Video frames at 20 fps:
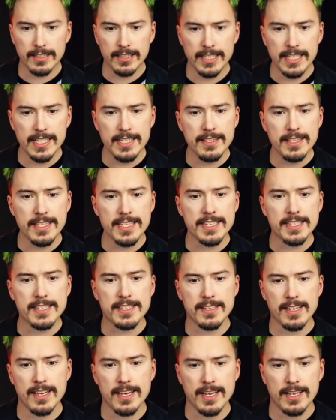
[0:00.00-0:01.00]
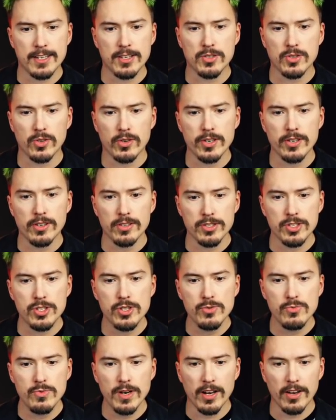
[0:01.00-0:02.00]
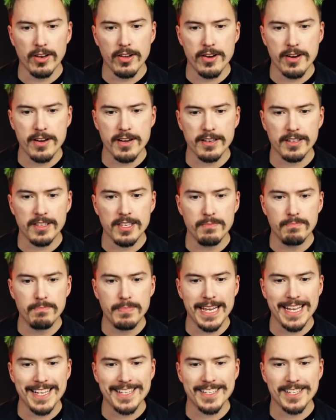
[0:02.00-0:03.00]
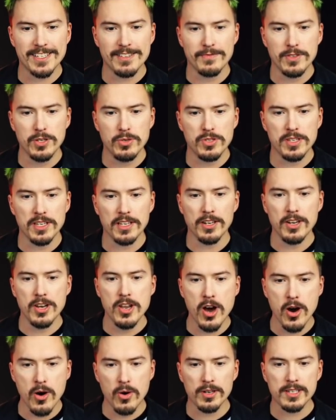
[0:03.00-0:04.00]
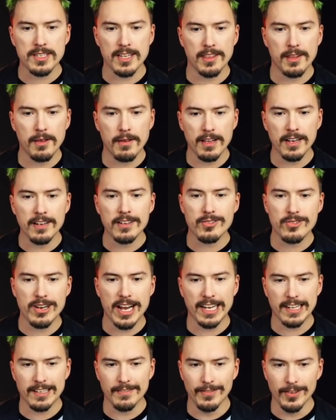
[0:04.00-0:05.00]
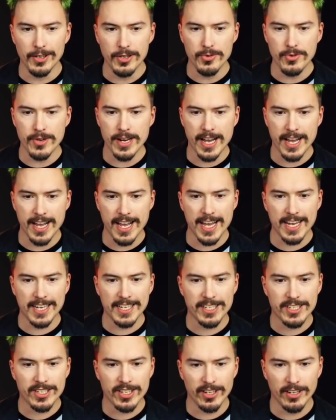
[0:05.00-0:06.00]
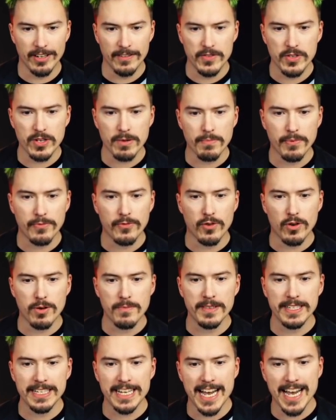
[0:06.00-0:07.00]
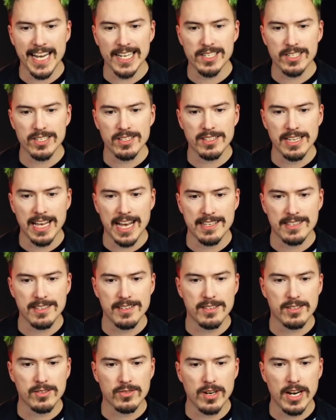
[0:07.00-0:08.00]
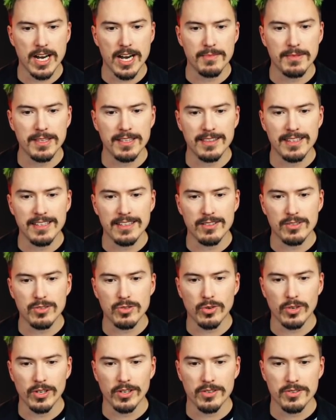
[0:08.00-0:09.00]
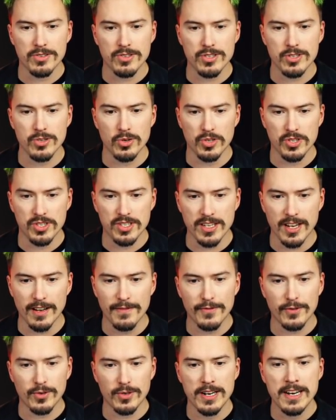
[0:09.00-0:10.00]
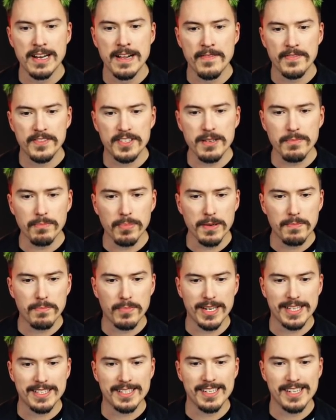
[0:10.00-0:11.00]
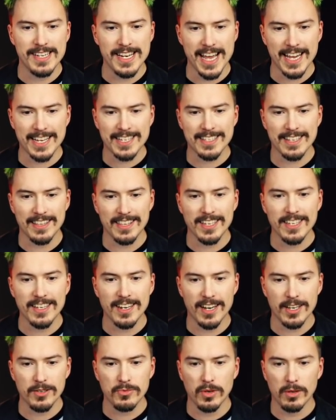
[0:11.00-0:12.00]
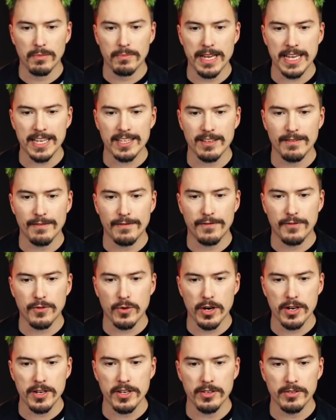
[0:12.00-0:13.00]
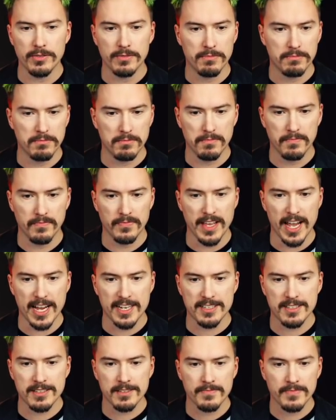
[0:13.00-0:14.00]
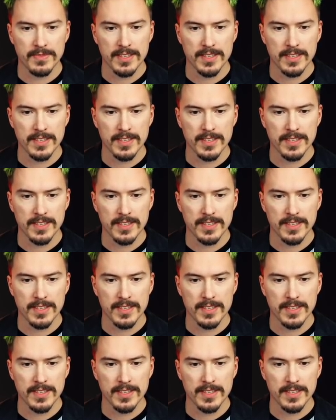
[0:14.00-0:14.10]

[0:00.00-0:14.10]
In this tutorial, you will learn the basics of using nodes and the interactive Luna editor. You can perform the actions as described in the tutorials yourself, or simply press next and the guide will make them for you. Next.